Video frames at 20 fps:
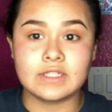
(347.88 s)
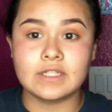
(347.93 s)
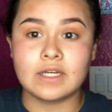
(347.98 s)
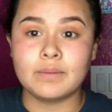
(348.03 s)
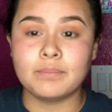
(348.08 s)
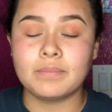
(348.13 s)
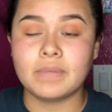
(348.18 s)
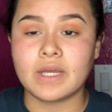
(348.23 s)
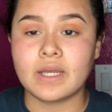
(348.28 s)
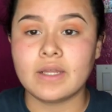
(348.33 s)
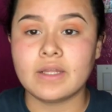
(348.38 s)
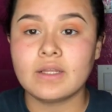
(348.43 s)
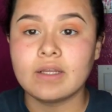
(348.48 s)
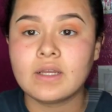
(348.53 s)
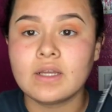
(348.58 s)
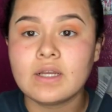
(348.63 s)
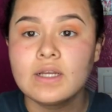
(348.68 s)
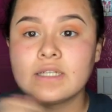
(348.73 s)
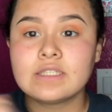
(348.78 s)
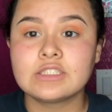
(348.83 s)
done, but
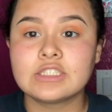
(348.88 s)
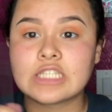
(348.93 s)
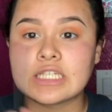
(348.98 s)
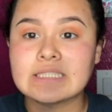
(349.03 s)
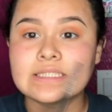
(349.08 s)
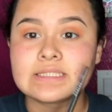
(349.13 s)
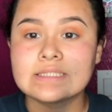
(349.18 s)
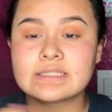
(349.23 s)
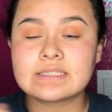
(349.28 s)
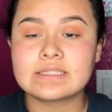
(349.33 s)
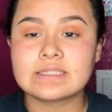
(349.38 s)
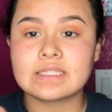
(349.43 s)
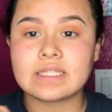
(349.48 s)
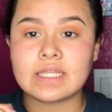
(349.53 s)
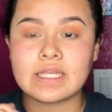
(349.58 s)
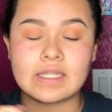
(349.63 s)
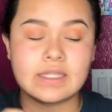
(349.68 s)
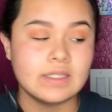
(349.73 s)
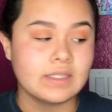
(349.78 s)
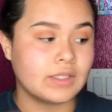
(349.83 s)
just
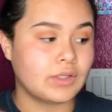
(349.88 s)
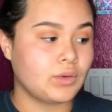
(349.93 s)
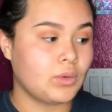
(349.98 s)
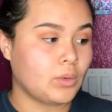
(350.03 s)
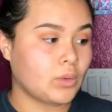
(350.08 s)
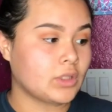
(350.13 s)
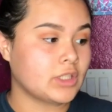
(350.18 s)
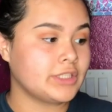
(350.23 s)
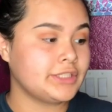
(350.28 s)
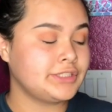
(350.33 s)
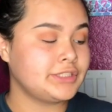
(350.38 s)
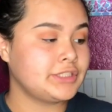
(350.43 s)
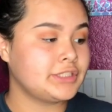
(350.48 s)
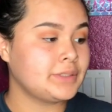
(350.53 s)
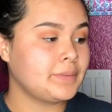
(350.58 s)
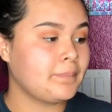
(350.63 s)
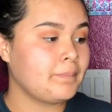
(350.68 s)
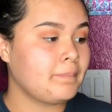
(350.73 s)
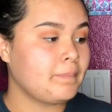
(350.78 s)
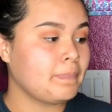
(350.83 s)
the little
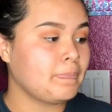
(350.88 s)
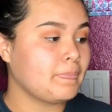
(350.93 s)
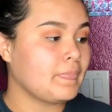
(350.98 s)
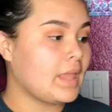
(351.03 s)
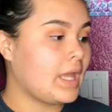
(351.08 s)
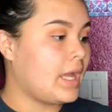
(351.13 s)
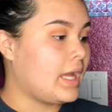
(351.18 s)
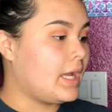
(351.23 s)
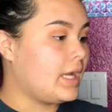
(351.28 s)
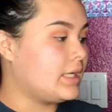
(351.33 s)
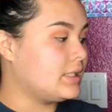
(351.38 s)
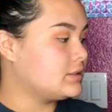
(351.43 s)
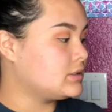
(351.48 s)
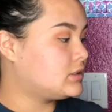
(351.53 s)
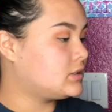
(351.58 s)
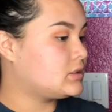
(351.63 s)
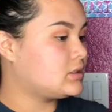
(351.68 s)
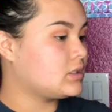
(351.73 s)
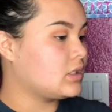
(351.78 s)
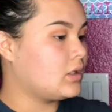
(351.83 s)
orange.
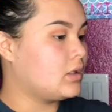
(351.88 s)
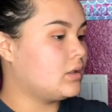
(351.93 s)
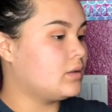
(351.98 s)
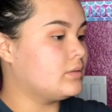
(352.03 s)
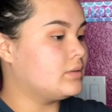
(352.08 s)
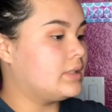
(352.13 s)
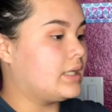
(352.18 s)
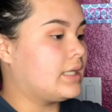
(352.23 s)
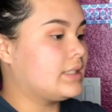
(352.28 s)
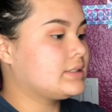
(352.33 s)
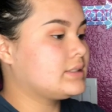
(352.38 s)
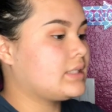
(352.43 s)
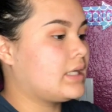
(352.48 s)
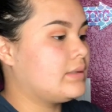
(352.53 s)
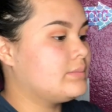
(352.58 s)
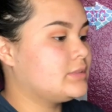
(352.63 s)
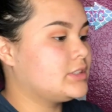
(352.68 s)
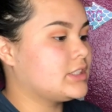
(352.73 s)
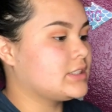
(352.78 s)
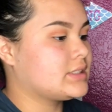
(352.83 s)
And so next
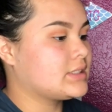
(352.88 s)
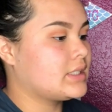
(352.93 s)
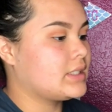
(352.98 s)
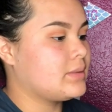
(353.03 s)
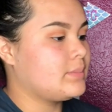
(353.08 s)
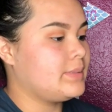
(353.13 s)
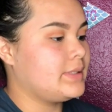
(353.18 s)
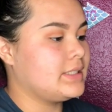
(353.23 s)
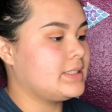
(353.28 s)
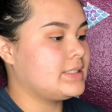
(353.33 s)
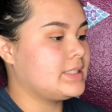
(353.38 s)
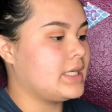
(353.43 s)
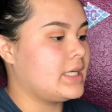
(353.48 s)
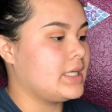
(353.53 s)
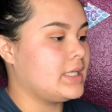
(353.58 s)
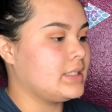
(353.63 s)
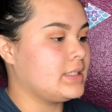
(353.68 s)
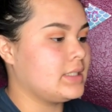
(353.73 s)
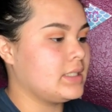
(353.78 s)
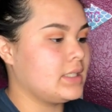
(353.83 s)
I'm just going to be
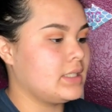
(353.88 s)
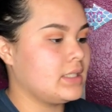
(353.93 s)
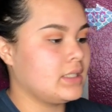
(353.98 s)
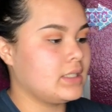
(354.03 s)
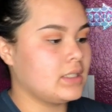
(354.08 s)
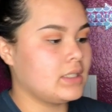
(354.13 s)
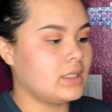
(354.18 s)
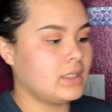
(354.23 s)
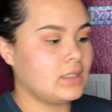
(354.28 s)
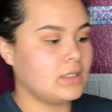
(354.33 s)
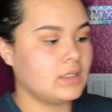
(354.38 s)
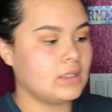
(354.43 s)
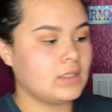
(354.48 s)
taking